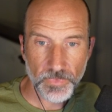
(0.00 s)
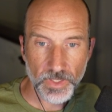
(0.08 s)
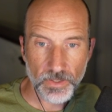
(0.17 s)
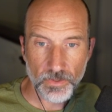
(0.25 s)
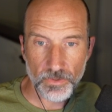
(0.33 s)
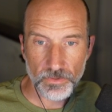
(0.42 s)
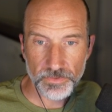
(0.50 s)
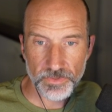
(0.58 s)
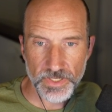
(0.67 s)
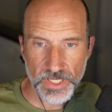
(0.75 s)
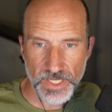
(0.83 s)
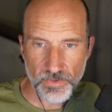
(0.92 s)
You'll
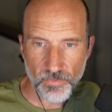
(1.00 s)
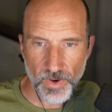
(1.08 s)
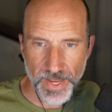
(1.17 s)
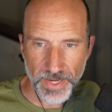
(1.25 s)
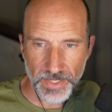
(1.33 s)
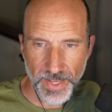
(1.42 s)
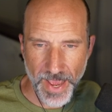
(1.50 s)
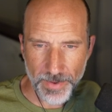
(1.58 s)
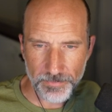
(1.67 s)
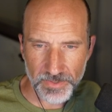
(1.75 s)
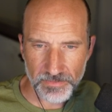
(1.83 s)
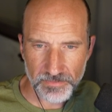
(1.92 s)
see why it
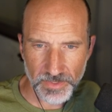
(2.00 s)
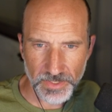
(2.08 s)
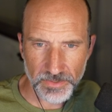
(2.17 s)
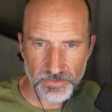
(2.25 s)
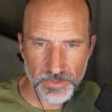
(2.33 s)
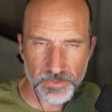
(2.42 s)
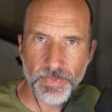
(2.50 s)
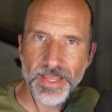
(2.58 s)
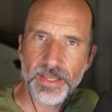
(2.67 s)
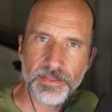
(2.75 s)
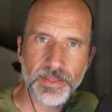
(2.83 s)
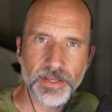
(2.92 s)
happens and it just
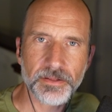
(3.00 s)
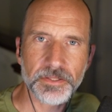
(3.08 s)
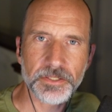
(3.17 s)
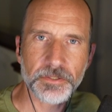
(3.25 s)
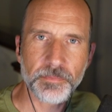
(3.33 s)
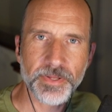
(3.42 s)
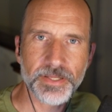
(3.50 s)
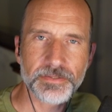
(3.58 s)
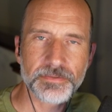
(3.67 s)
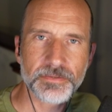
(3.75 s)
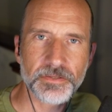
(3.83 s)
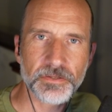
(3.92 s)
make you think a little
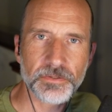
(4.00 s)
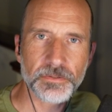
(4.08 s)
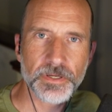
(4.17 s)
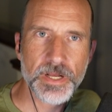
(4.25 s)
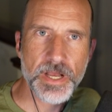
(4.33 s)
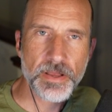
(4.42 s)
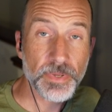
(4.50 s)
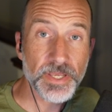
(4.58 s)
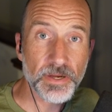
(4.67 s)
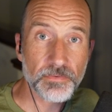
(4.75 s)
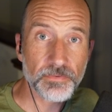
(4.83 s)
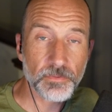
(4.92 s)
bit to be
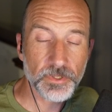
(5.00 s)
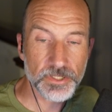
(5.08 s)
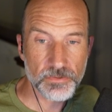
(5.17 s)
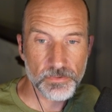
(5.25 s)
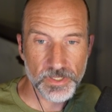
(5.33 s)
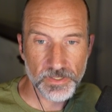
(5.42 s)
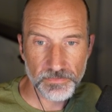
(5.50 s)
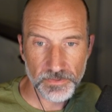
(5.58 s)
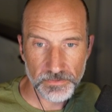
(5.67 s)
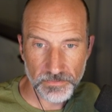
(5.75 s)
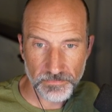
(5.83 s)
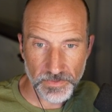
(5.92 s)
careful when you work in
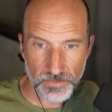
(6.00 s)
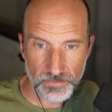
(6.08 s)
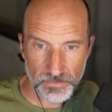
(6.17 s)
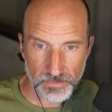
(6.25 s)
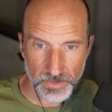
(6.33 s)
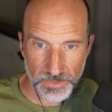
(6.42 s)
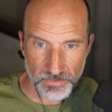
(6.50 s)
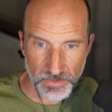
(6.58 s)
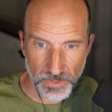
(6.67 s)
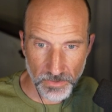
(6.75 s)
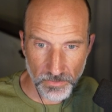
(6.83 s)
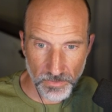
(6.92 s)
filter views. So let's
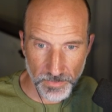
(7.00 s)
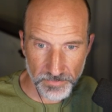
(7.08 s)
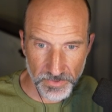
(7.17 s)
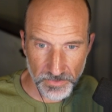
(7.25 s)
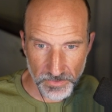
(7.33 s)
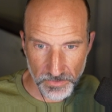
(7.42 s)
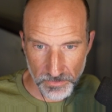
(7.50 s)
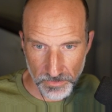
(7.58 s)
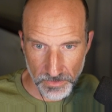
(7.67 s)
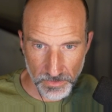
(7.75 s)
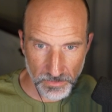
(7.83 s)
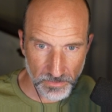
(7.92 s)
go up
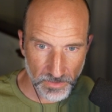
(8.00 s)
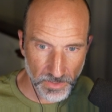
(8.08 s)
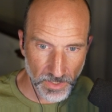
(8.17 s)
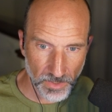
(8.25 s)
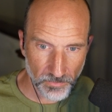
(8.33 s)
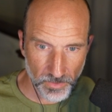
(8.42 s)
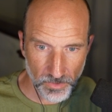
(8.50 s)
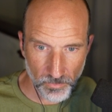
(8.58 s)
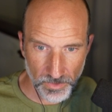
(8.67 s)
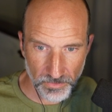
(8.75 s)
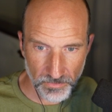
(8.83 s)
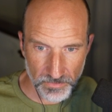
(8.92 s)
to row
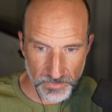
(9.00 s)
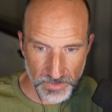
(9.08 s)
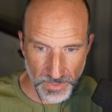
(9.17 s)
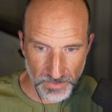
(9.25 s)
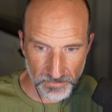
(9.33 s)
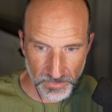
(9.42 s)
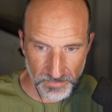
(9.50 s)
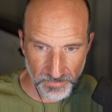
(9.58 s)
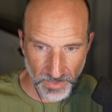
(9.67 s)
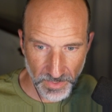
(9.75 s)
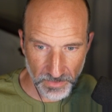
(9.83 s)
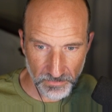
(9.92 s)
1 through 6. Let's
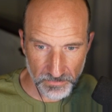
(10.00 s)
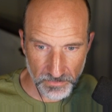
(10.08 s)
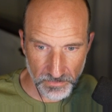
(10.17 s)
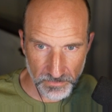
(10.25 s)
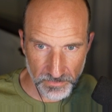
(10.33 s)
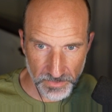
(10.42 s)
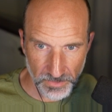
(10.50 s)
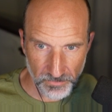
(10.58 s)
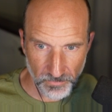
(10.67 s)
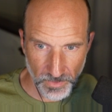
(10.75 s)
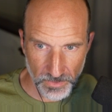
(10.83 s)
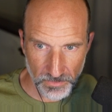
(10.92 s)
insert
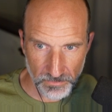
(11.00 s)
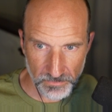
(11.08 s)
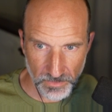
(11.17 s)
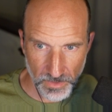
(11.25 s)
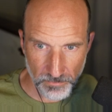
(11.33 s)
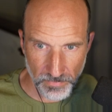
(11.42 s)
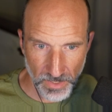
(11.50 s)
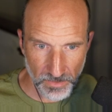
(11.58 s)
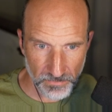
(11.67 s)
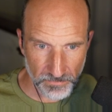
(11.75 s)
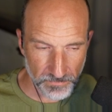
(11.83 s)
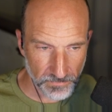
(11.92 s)
6 rows
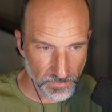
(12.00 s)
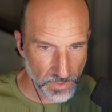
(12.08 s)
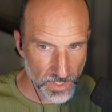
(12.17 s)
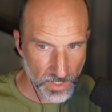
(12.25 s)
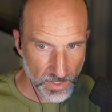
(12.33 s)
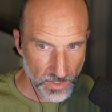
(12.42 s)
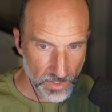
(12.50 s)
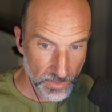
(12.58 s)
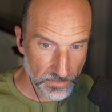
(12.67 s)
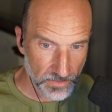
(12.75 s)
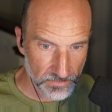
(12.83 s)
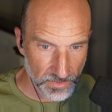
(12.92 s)
above.
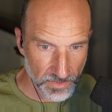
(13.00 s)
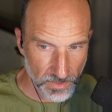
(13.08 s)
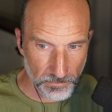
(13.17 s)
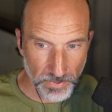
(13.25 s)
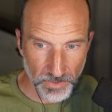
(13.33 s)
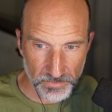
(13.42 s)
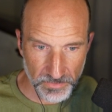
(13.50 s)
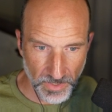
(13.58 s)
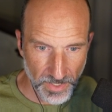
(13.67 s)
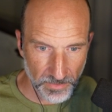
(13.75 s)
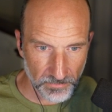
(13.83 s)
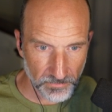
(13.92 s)
Does it on both
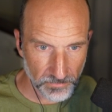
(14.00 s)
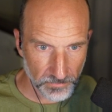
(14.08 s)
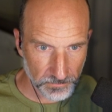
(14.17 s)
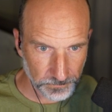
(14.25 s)
sides.